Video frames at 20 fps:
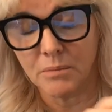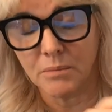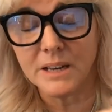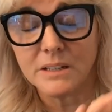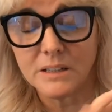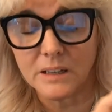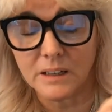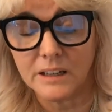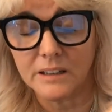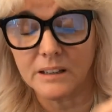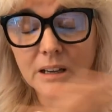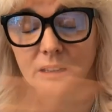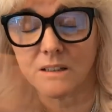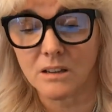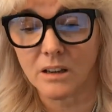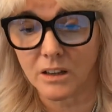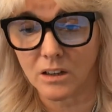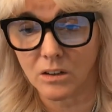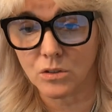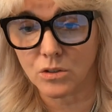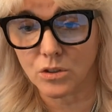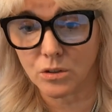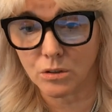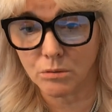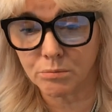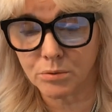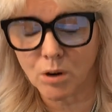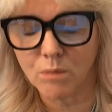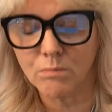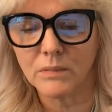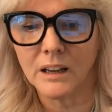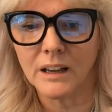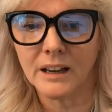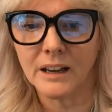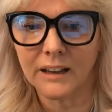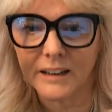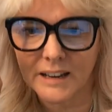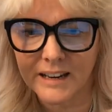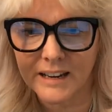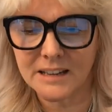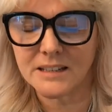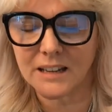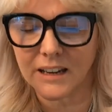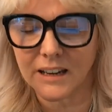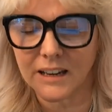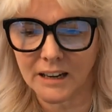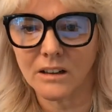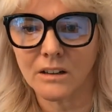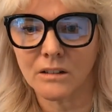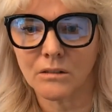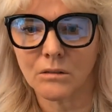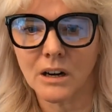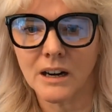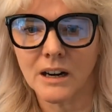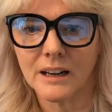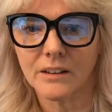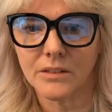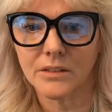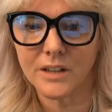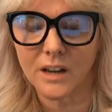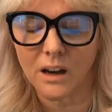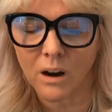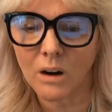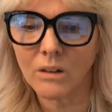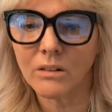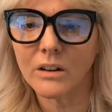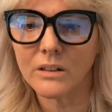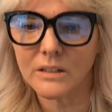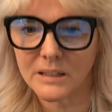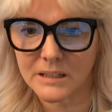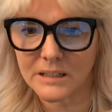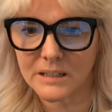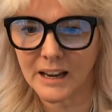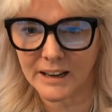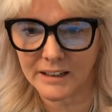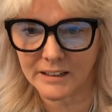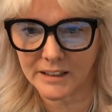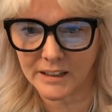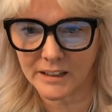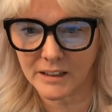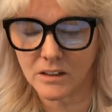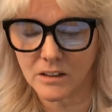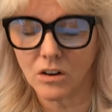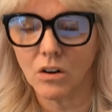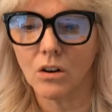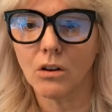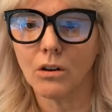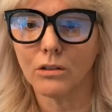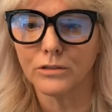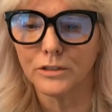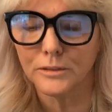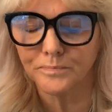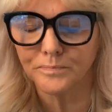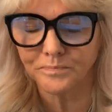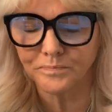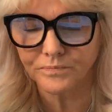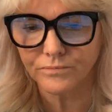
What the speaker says: Basically, that psychological prompt layer is in and around our understanding of